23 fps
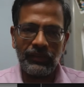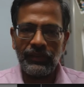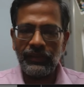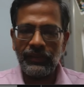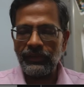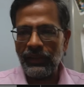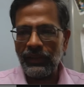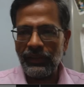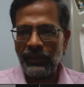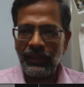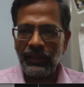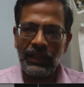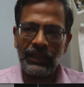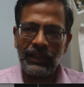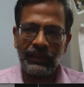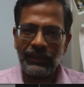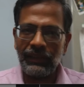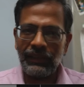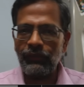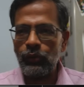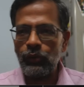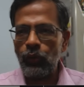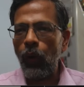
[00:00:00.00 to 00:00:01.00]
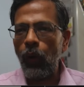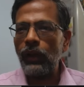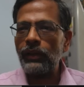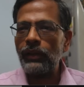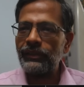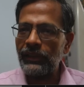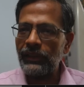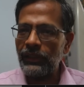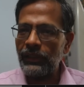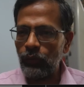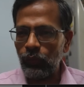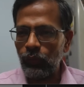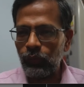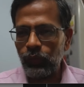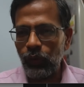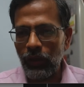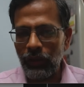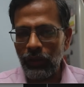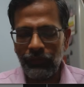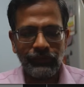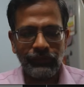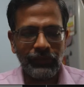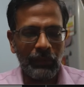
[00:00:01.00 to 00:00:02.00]
this and that, and give you all kinds of
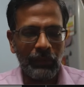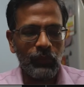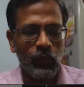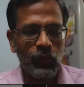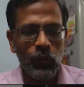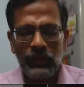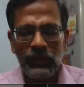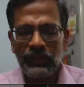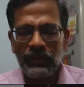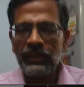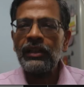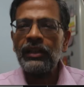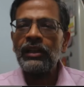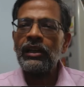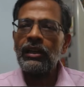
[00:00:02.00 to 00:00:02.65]
sort of thumb rules.